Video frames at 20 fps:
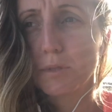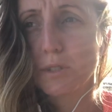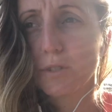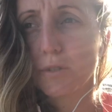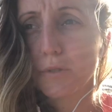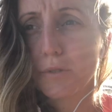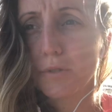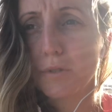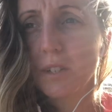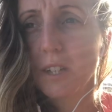
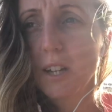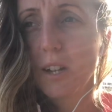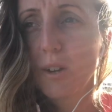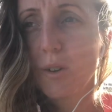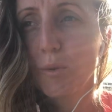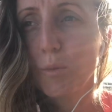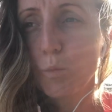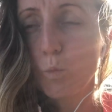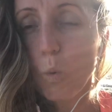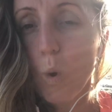so
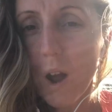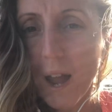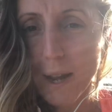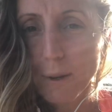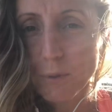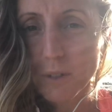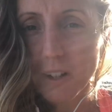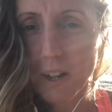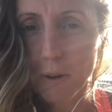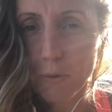why
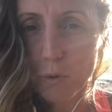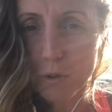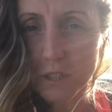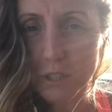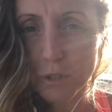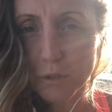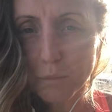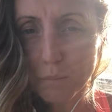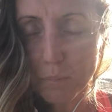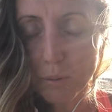would I want
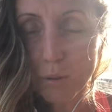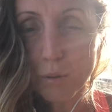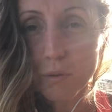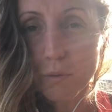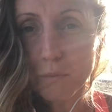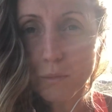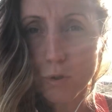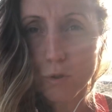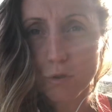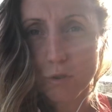to
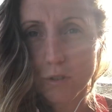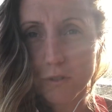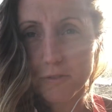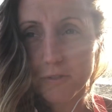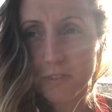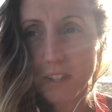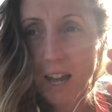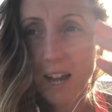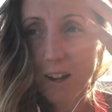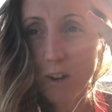put more
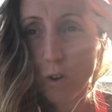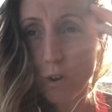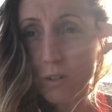of that